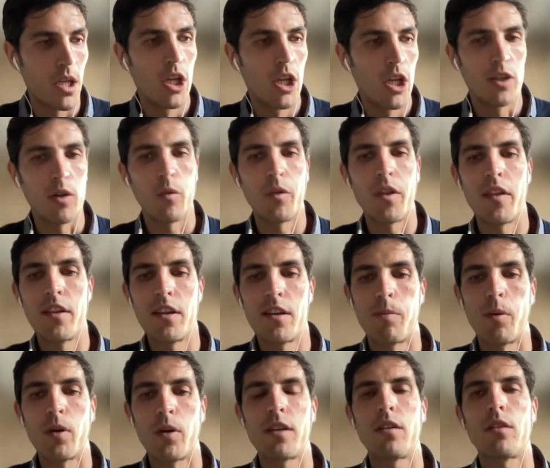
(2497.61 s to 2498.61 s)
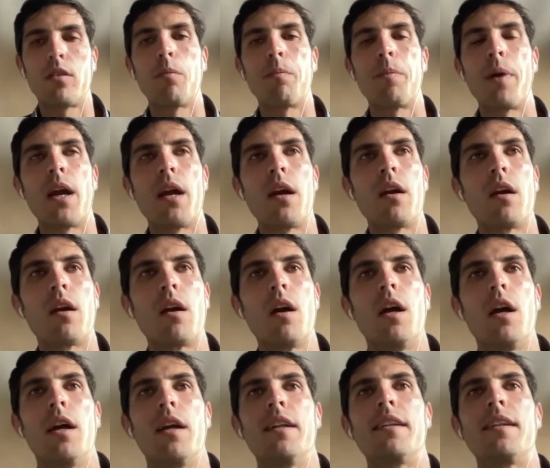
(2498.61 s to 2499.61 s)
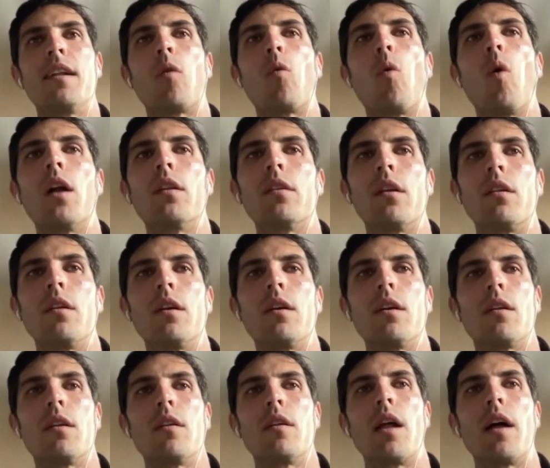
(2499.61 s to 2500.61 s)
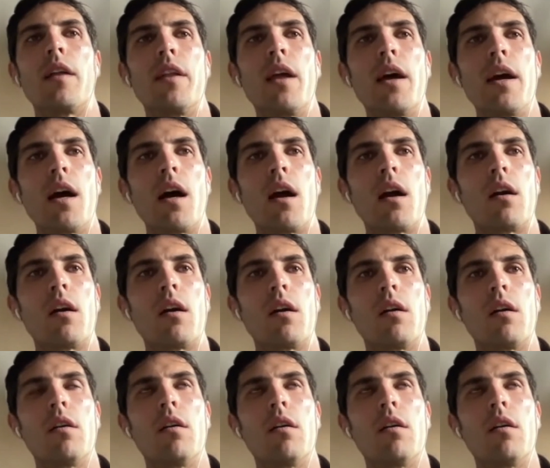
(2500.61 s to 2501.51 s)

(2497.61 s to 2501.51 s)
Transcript: So the disposal to pay is the quantity that they are,